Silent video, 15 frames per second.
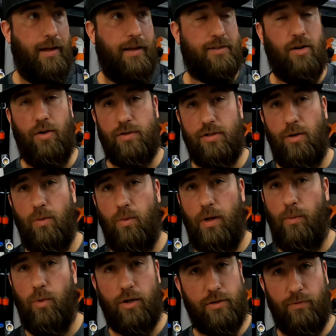
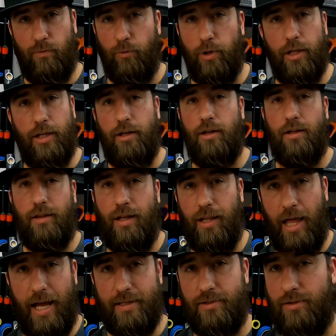It worked really good on the
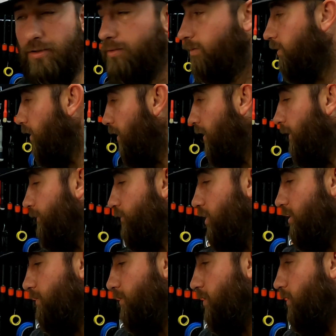glass too.
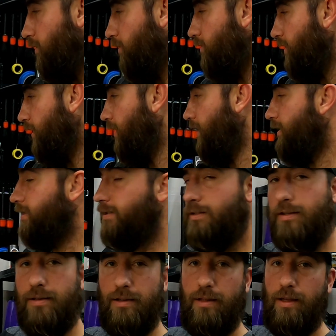Just using this
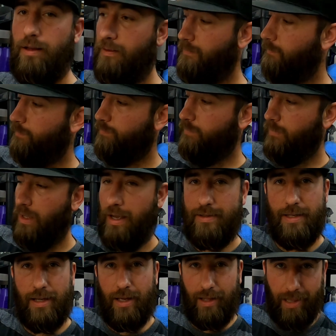
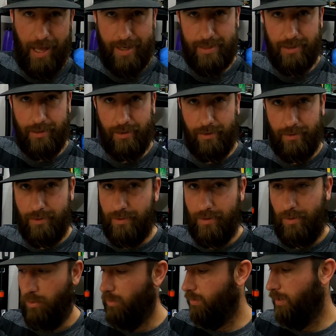as like a glass cleaner,
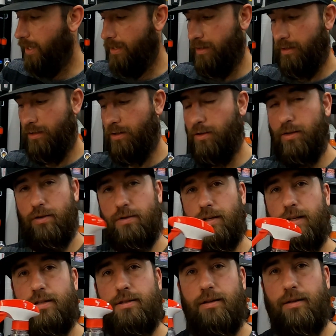or like you could use
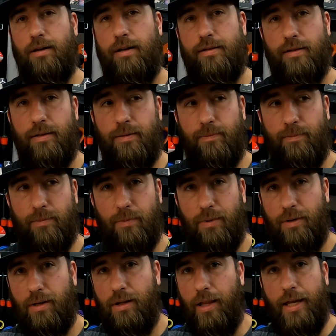it as a
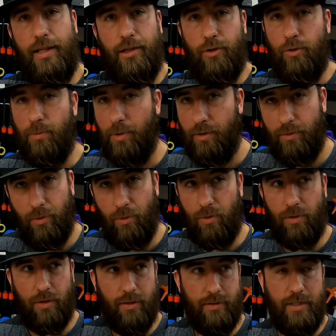clay lube
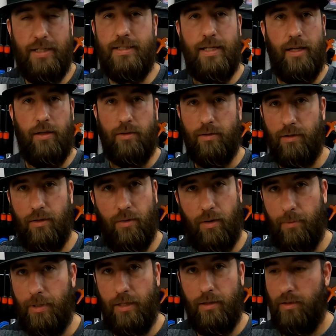or a detailer, you know what
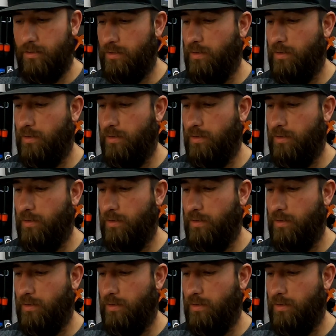I mean?